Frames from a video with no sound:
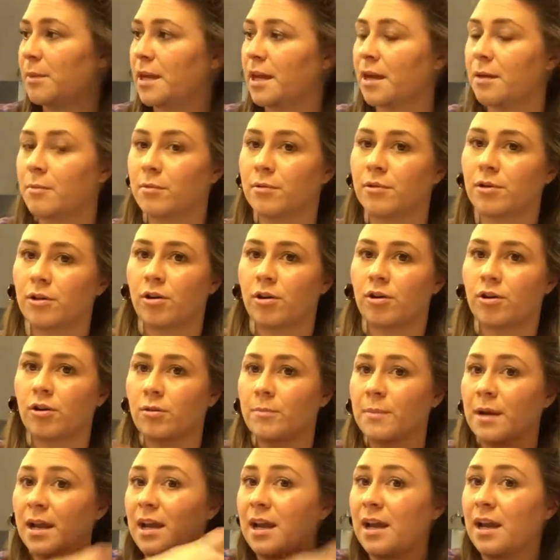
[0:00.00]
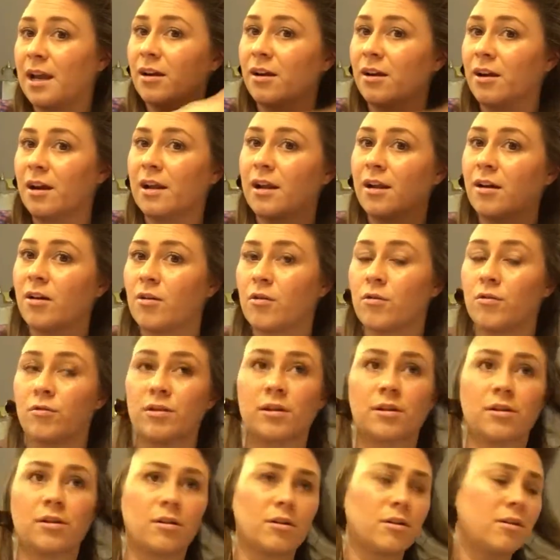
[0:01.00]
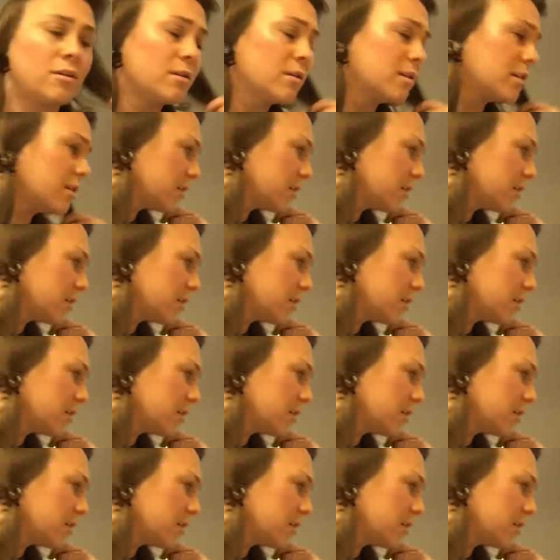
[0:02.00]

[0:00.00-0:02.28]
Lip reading: able to curl my hair and it hold a curl.